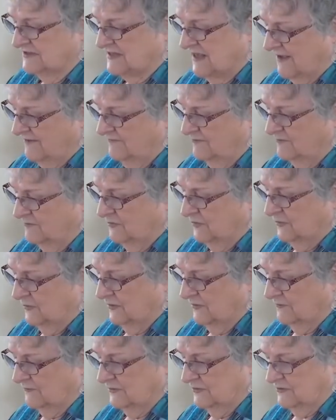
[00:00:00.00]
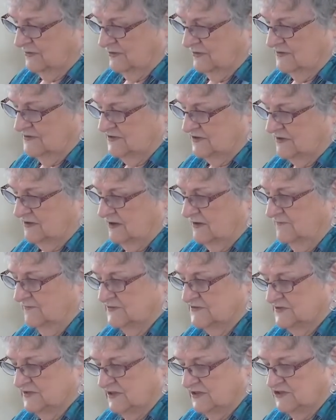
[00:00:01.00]
Davenport, recalls a
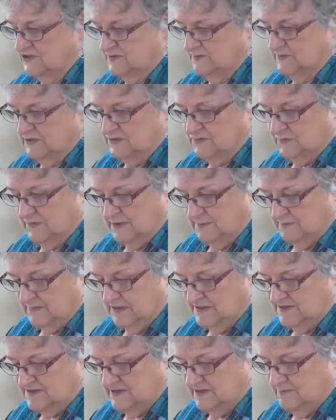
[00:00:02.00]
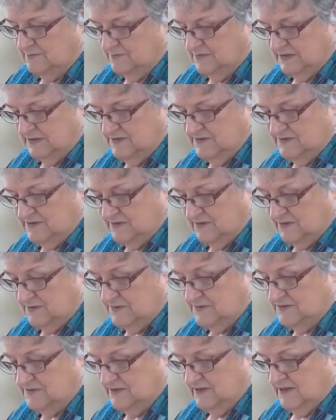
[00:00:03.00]
conversation between Musk and
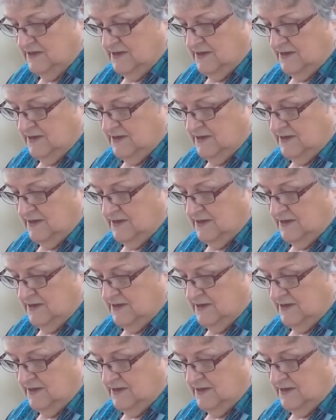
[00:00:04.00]
Bezos.